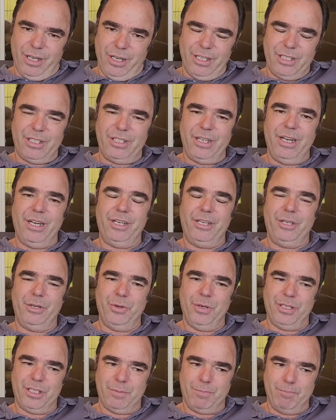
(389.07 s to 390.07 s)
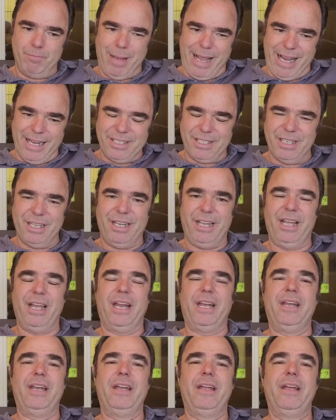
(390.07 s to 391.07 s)
listening to its base
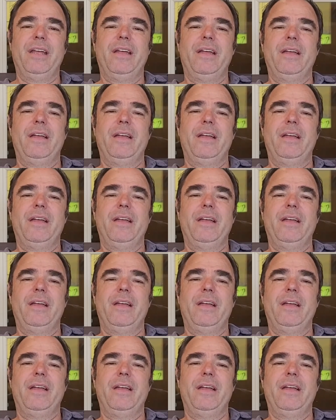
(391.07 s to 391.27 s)
again